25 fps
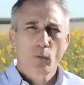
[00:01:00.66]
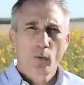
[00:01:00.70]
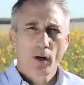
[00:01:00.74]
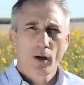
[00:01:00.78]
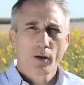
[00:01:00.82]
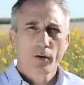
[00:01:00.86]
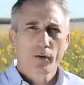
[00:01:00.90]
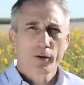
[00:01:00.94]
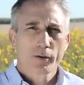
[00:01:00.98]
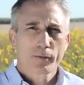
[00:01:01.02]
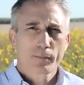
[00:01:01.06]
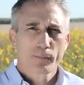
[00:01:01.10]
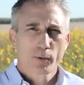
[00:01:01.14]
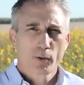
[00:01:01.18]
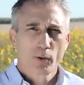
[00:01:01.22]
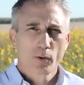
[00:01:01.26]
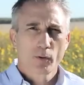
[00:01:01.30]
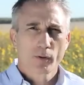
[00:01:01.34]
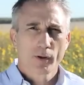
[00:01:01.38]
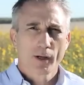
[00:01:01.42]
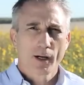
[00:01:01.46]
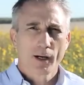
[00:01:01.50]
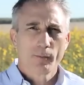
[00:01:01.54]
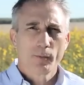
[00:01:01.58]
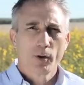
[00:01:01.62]
Well Earth
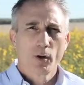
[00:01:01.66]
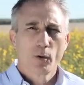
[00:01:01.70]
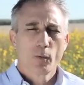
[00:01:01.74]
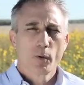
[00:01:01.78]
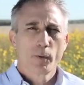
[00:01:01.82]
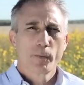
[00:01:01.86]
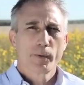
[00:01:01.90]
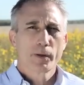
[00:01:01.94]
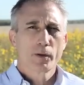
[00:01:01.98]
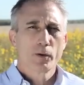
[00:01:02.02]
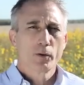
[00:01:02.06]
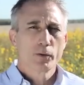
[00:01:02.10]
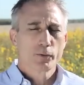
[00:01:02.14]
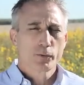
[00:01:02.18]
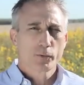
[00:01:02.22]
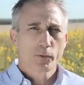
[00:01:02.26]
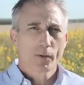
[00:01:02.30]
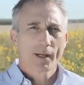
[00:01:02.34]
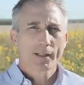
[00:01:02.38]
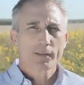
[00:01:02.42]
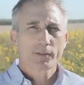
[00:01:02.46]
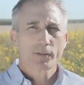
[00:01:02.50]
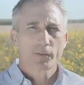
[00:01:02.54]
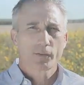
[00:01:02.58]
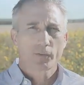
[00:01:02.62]
program, where we go
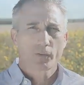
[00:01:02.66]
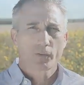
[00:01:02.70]
direct to